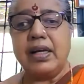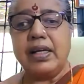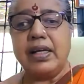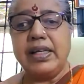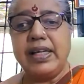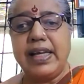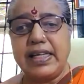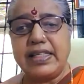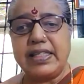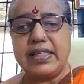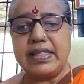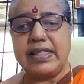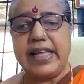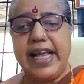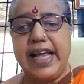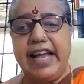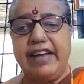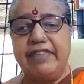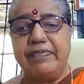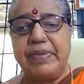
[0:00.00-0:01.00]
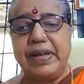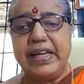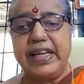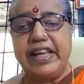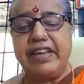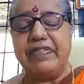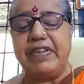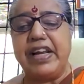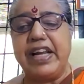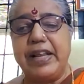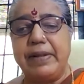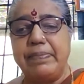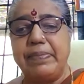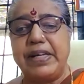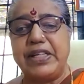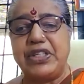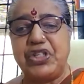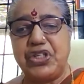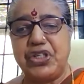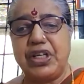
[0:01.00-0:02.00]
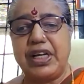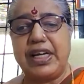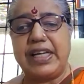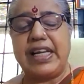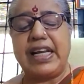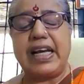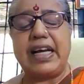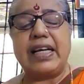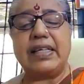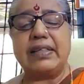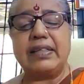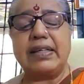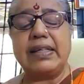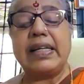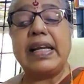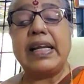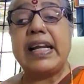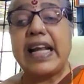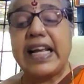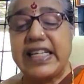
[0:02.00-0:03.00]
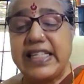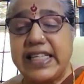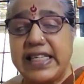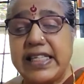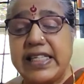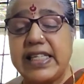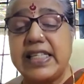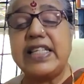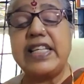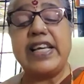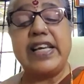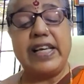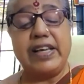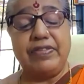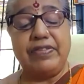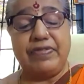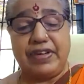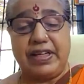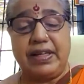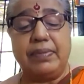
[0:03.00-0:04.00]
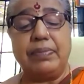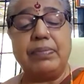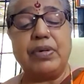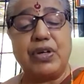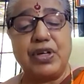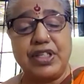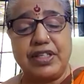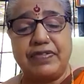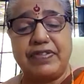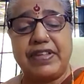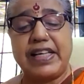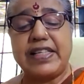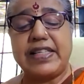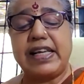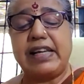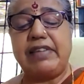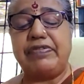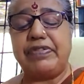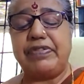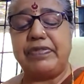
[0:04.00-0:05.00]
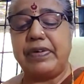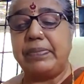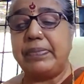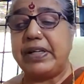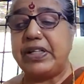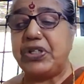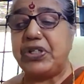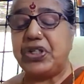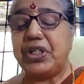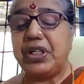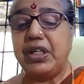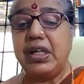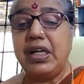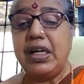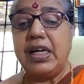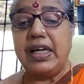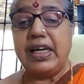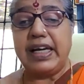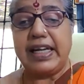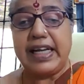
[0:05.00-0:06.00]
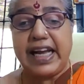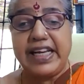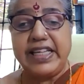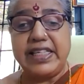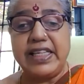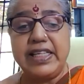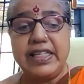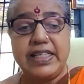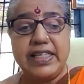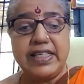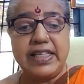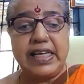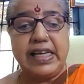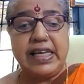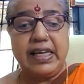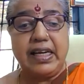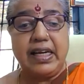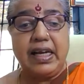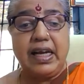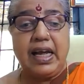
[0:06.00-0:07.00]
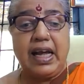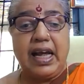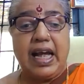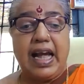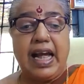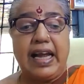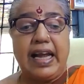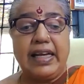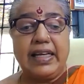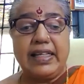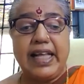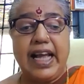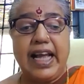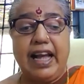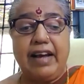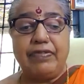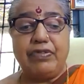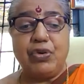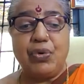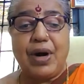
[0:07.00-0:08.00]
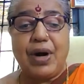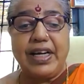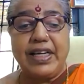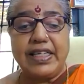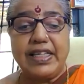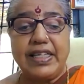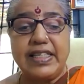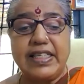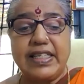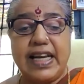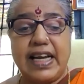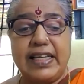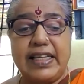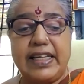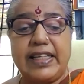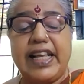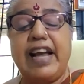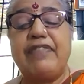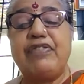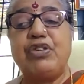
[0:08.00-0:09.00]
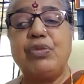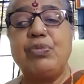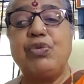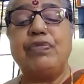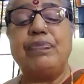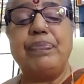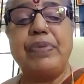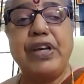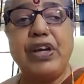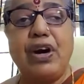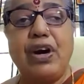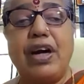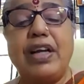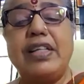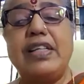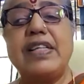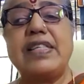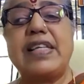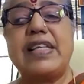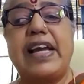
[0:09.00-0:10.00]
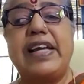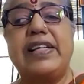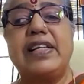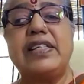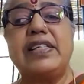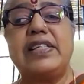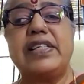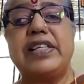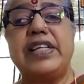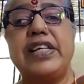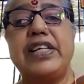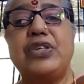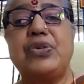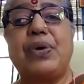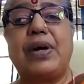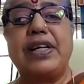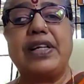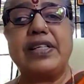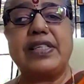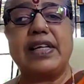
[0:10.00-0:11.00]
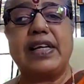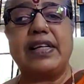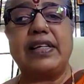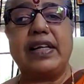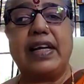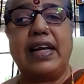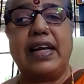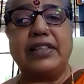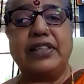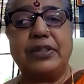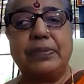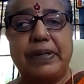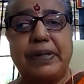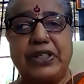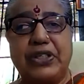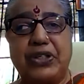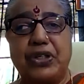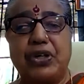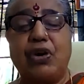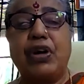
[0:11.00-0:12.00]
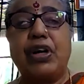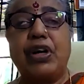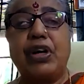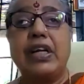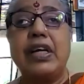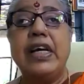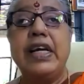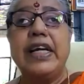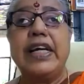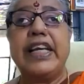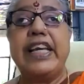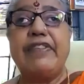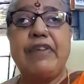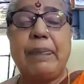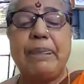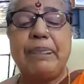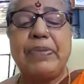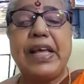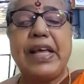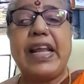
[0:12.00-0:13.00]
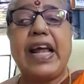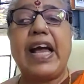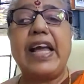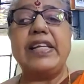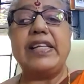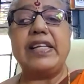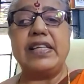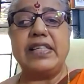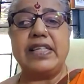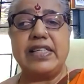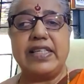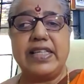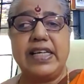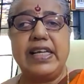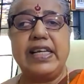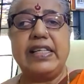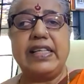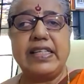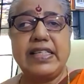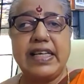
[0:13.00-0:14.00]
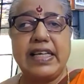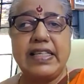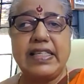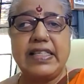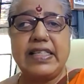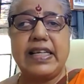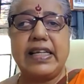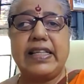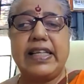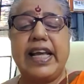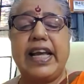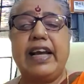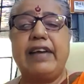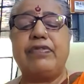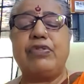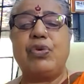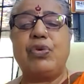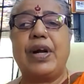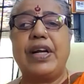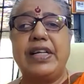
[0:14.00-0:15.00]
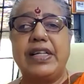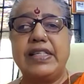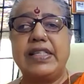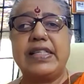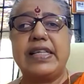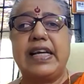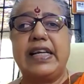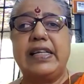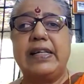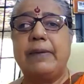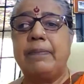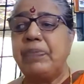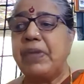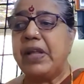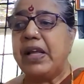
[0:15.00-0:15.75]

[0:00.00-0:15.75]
yes, they have been given an image, an identity, even because of their self-image, an identity, and they have to understand that they have to move beyond this identity to understand the larger picture, or give up their identity in the sense that they have to understand